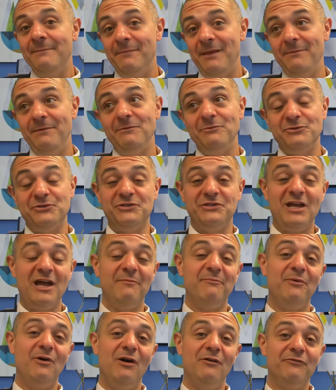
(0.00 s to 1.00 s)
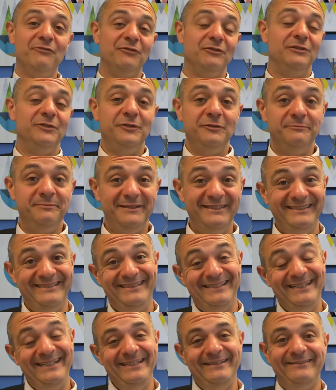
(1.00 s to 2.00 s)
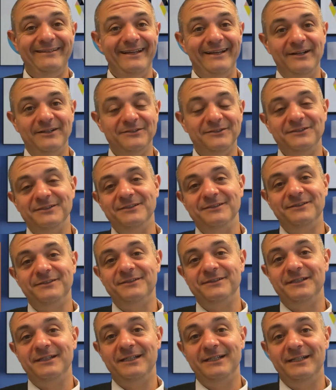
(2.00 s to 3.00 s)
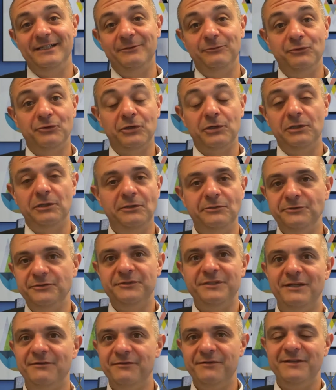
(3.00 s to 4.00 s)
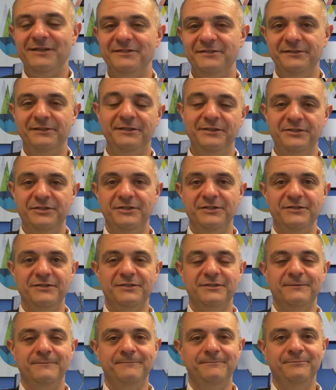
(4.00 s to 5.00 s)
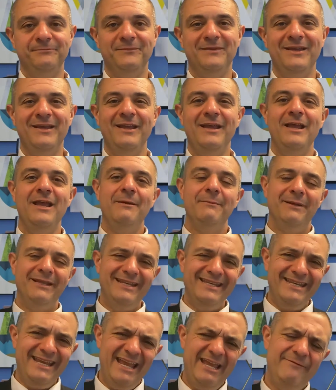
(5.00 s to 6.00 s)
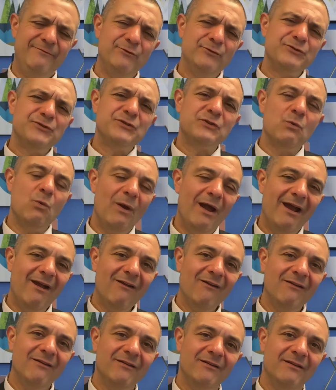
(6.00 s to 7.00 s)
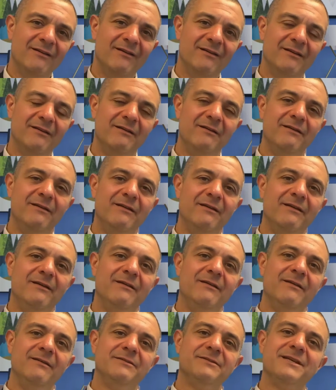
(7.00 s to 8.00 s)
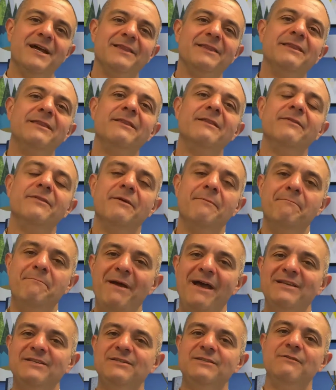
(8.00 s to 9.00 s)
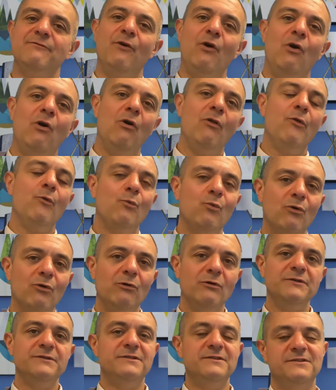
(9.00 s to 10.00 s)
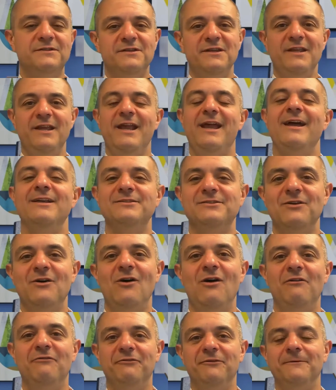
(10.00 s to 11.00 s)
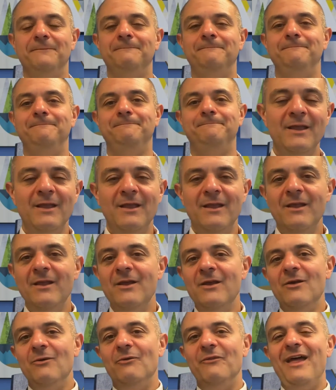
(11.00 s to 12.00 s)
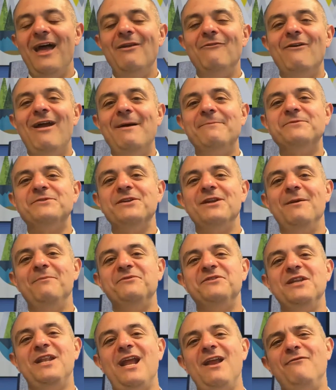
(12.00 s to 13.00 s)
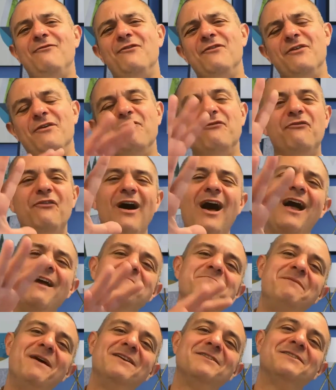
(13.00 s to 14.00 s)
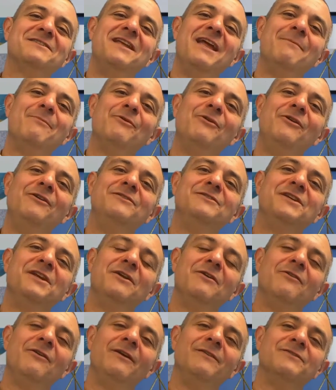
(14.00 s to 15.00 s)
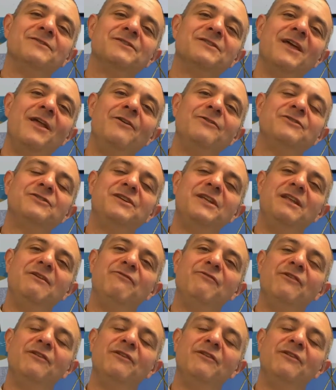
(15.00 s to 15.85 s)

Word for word: Maybe we'll stop off for a little bite to eat there since we're close to everything delicious. Naval Square, it's got the best of all the worlds the city has to offer. Well, that wraps it up today for the 5 best neighborhoods here in Center City,